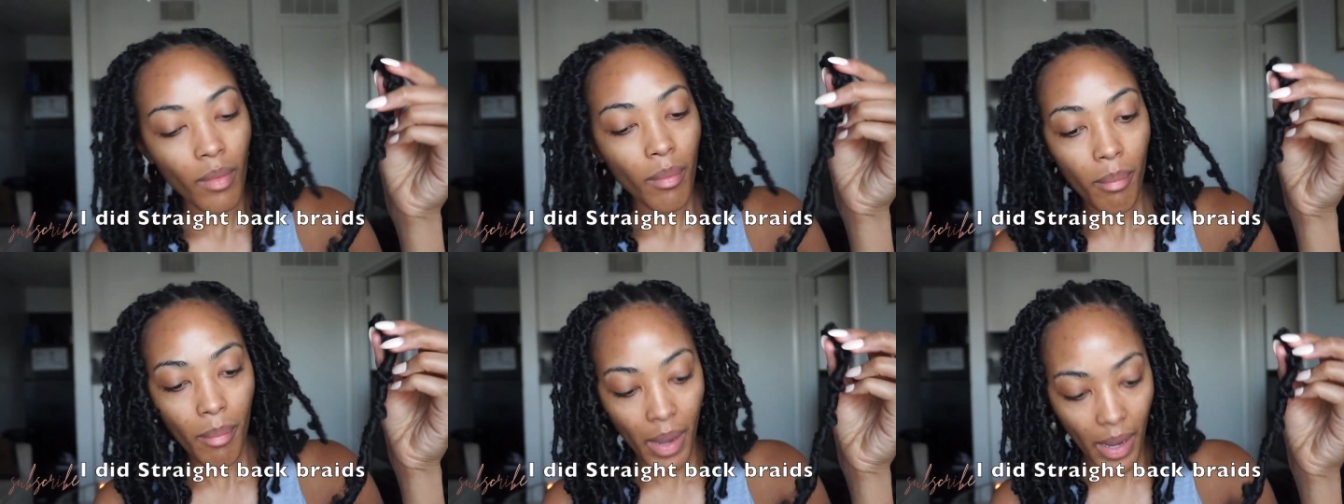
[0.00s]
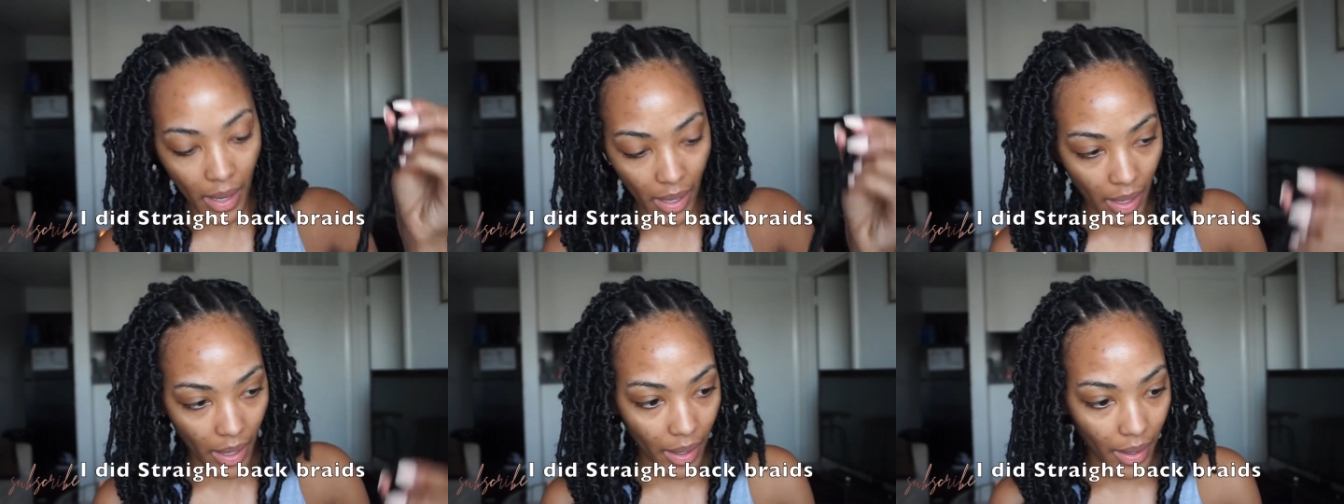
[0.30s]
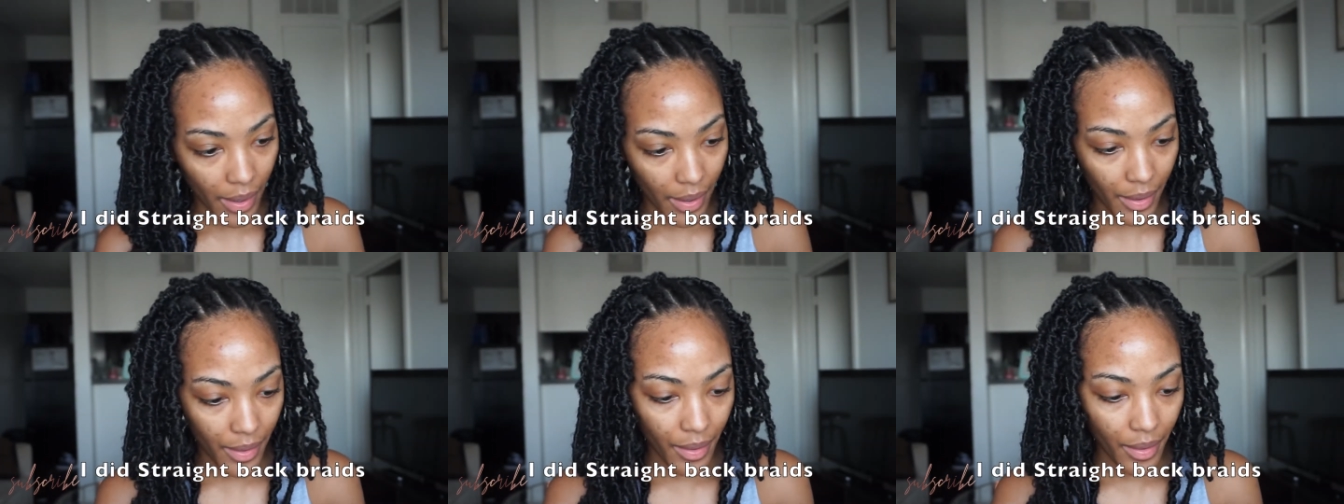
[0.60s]
my
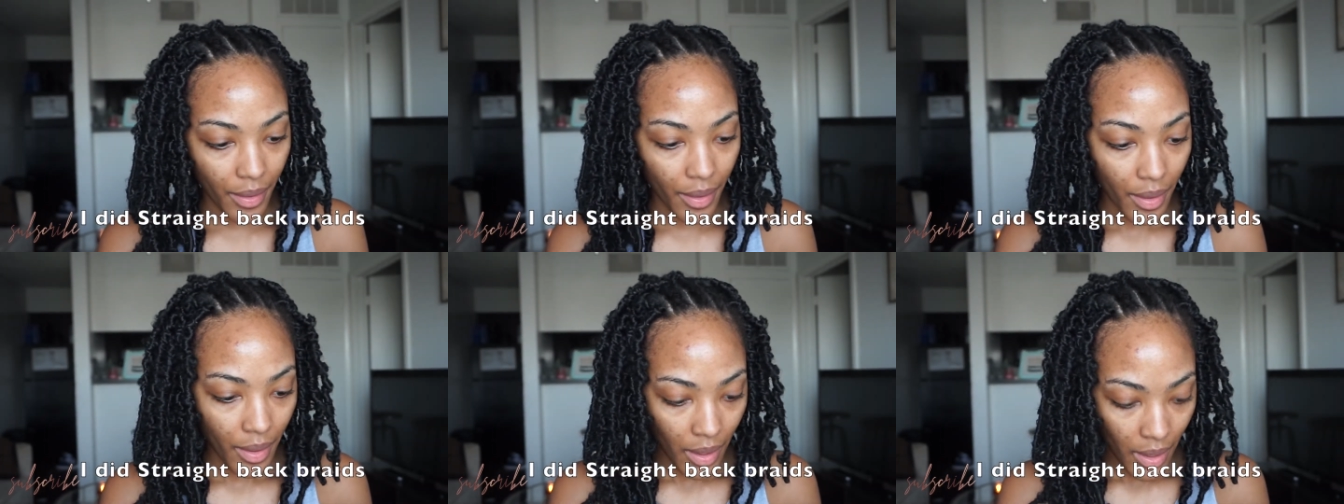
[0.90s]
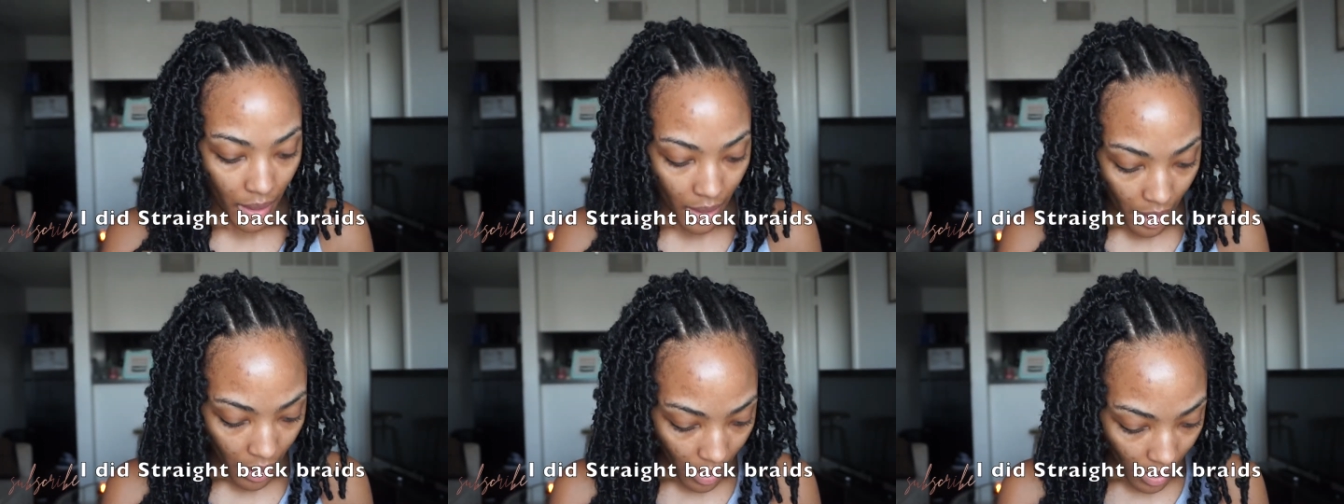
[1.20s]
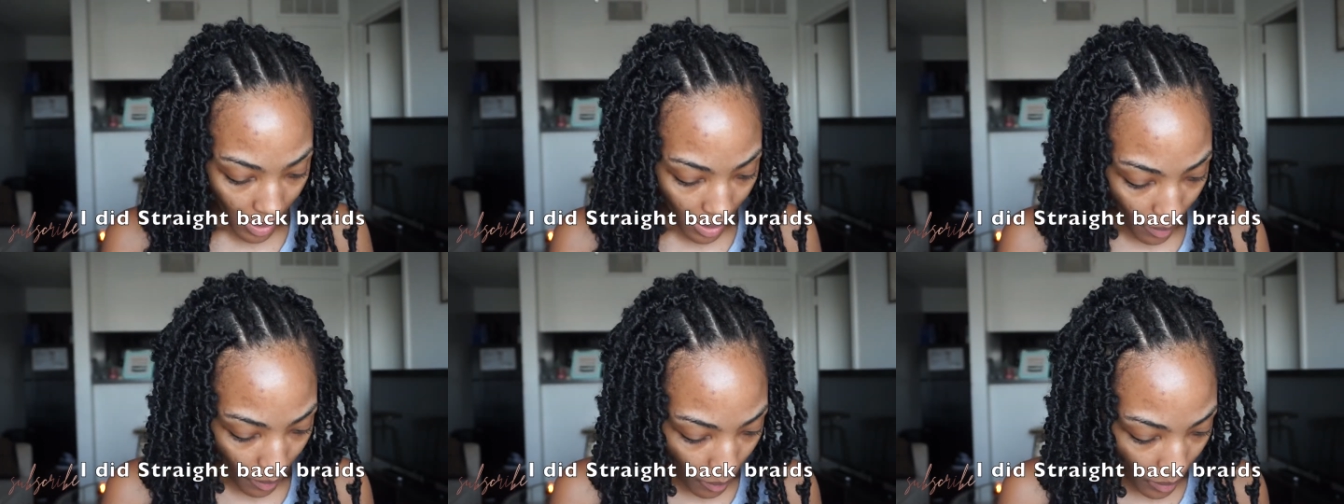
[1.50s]
hair,
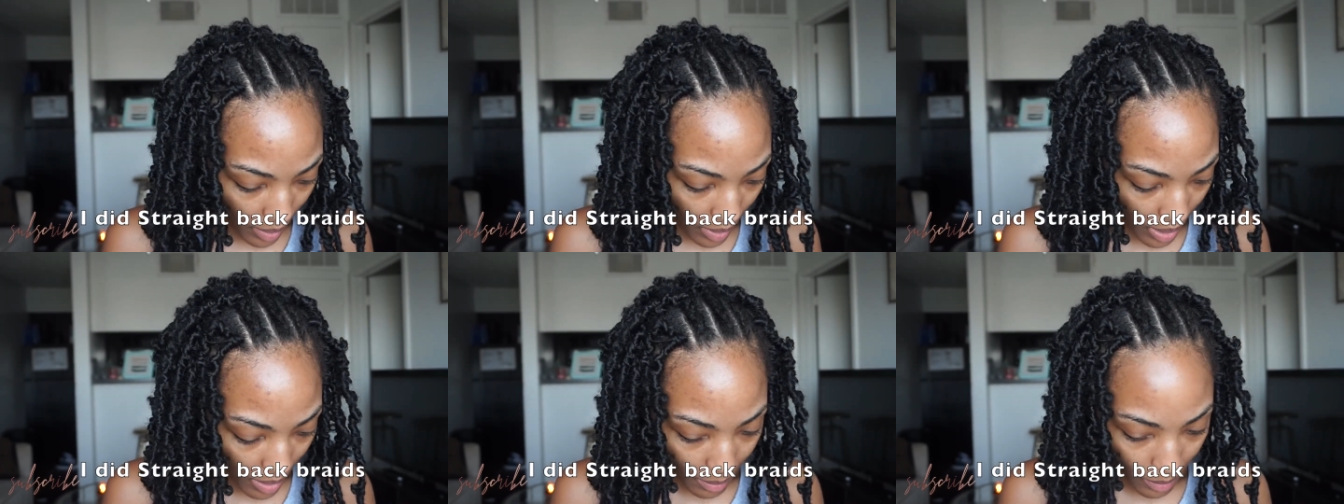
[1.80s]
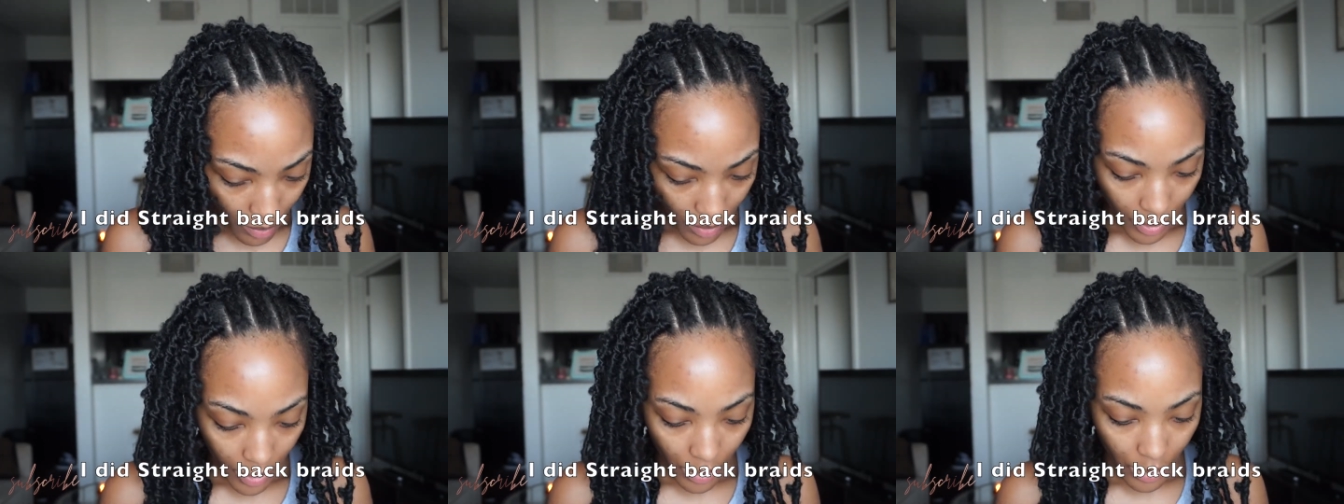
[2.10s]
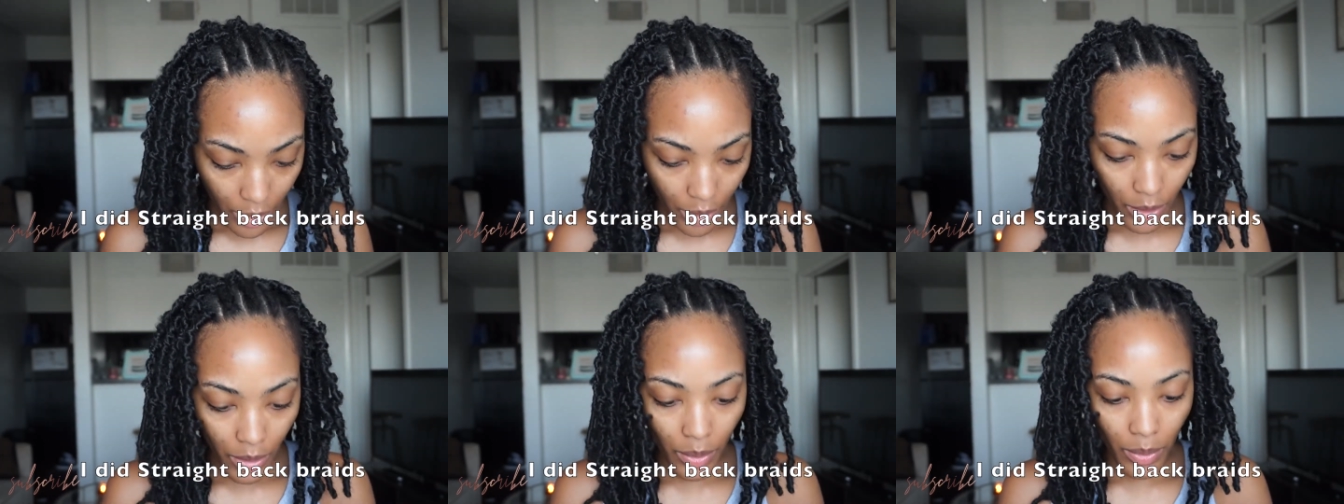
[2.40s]
and what I'm gonna
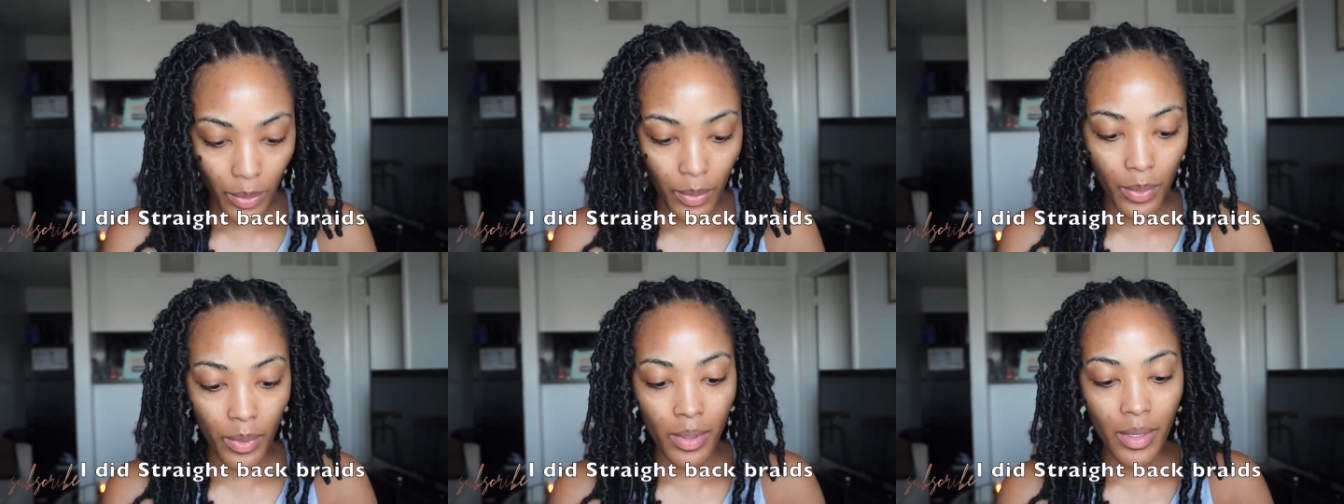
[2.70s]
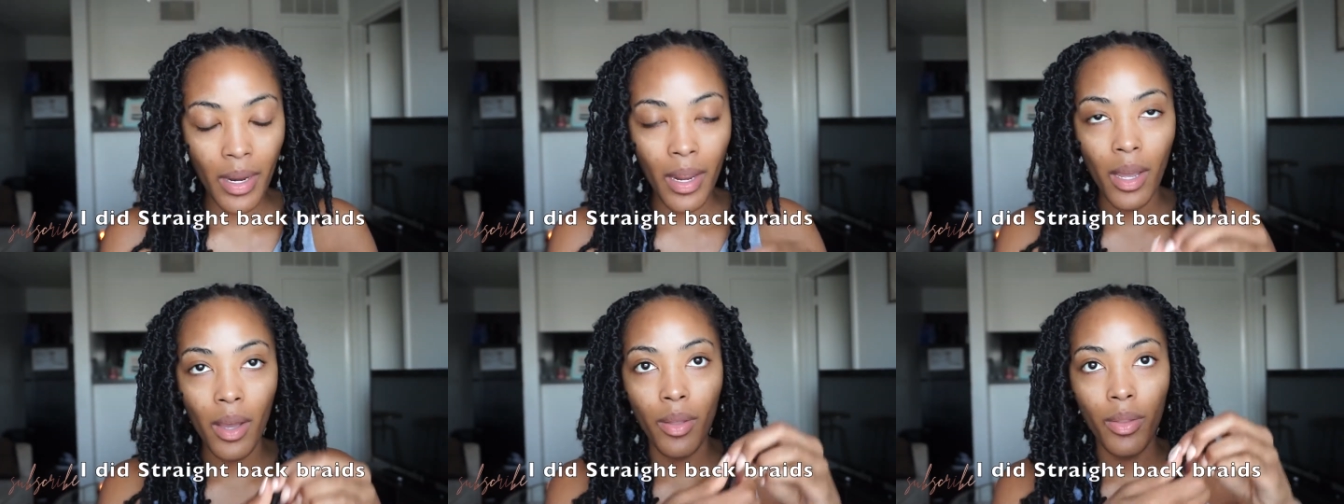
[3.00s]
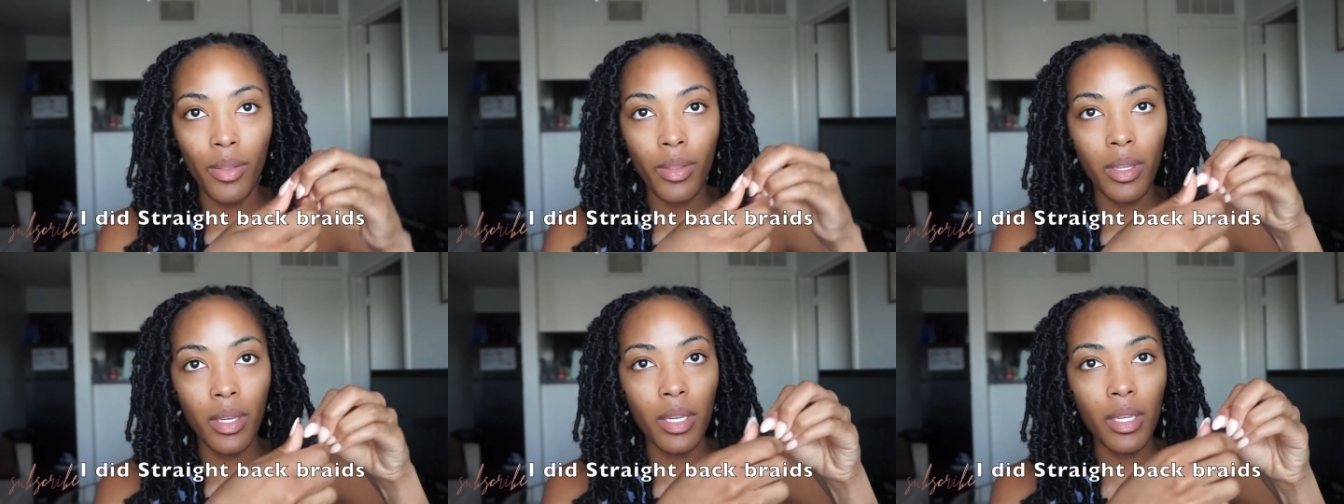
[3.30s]
do now,
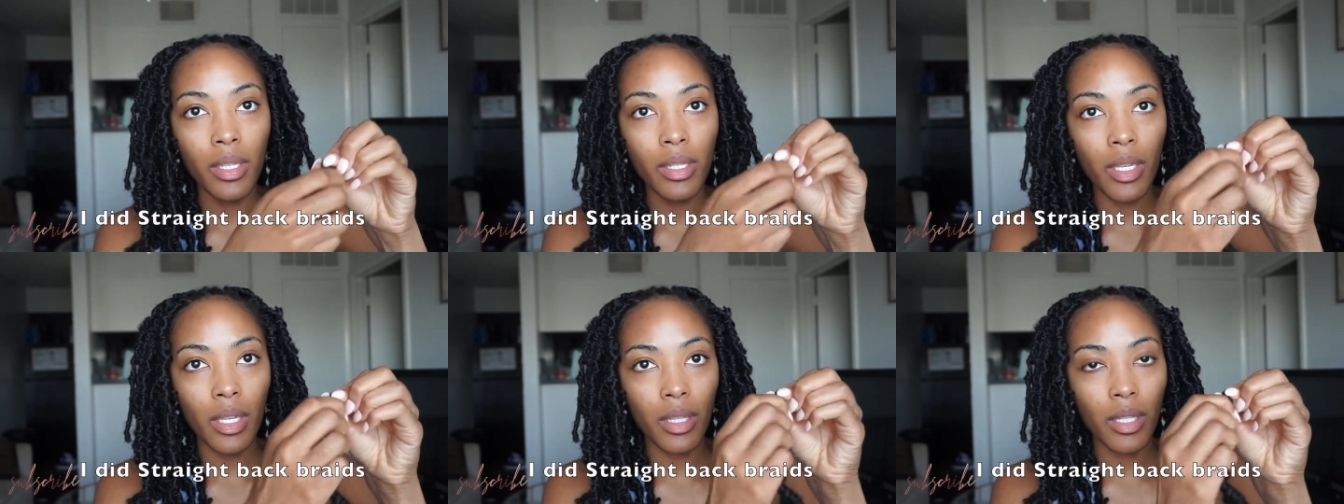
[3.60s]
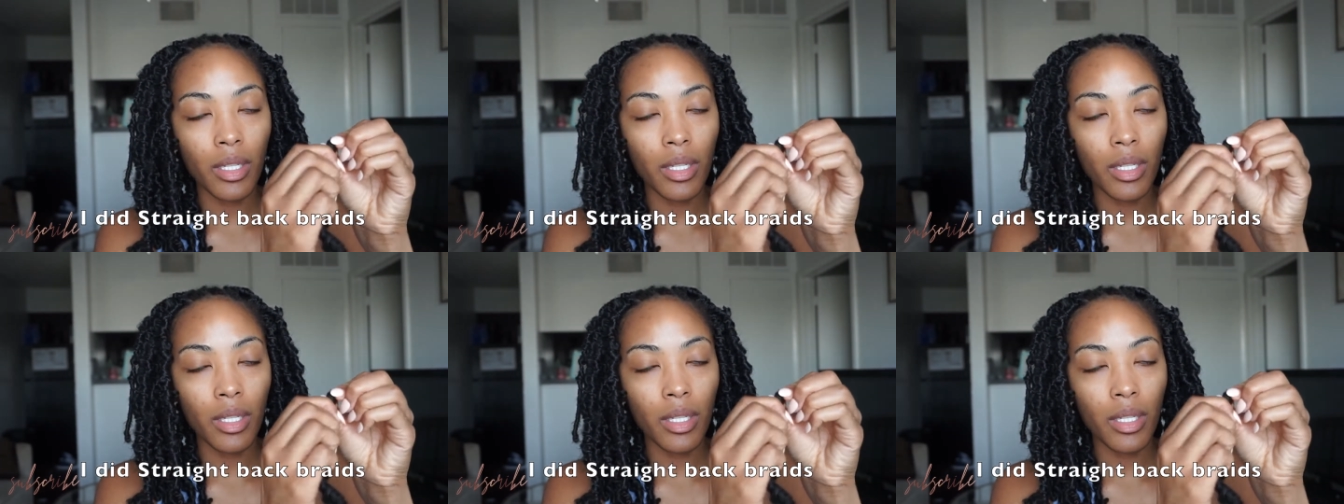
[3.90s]
these at